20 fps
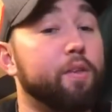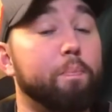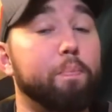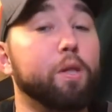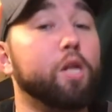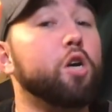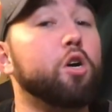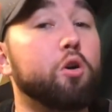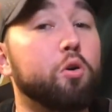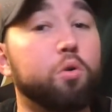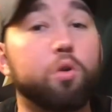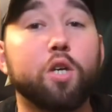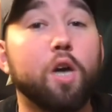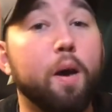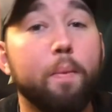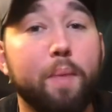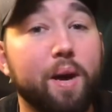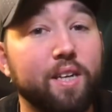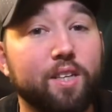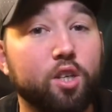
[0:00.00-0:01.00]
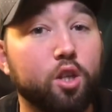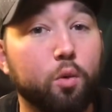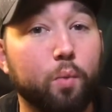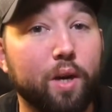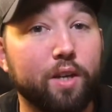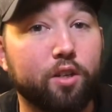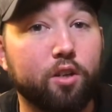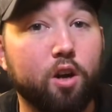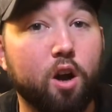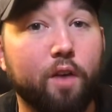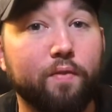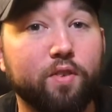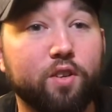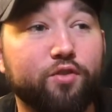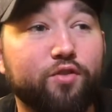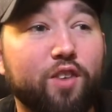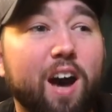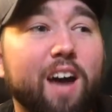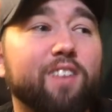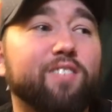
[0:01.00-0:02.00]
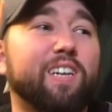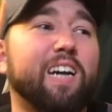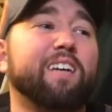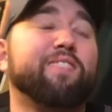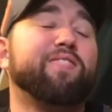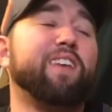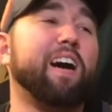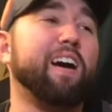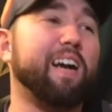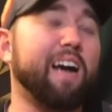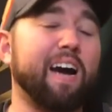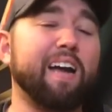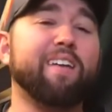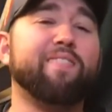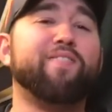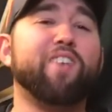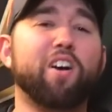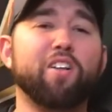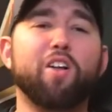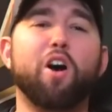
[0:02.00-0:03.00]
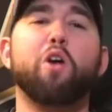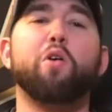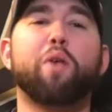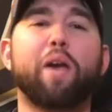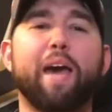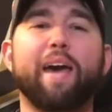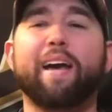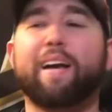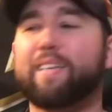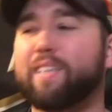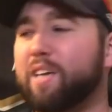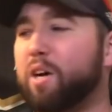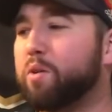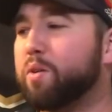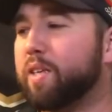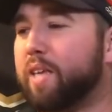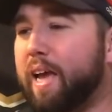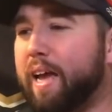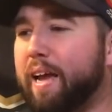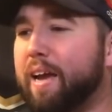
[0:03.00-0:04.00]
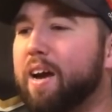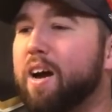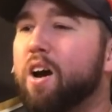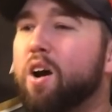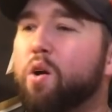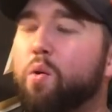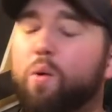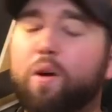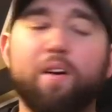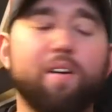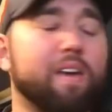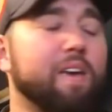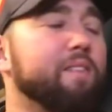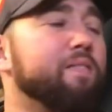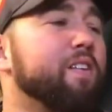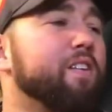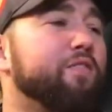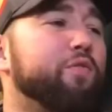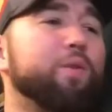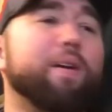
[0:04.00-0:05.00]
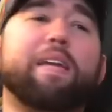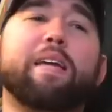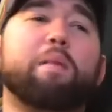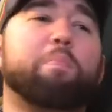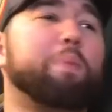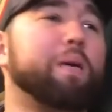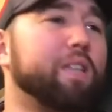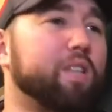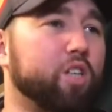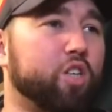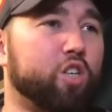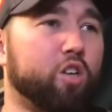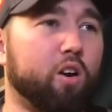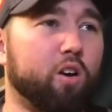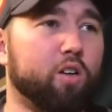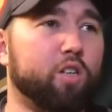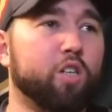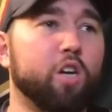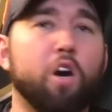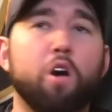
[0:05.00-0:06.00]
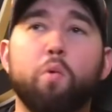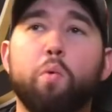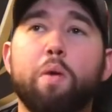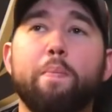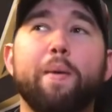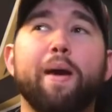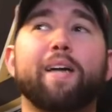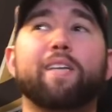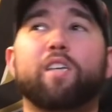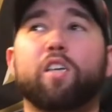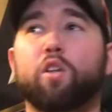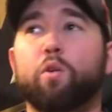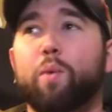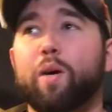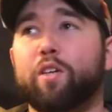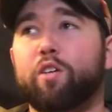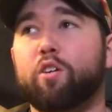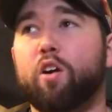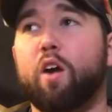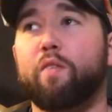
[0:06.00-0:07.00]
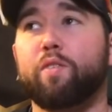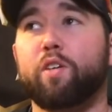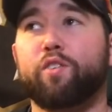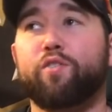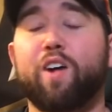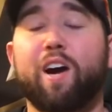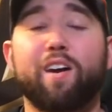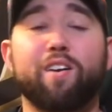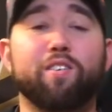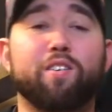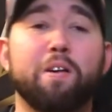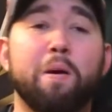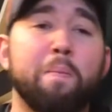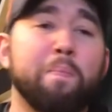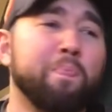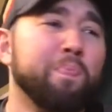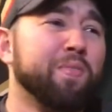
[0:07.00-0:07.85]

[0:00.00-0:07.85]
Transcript: the Blues, made it to the Western Conference Finals, I kind of felt okay because I was like, well, even if we did beat the Sharks, we made it to the Western Conference Finals.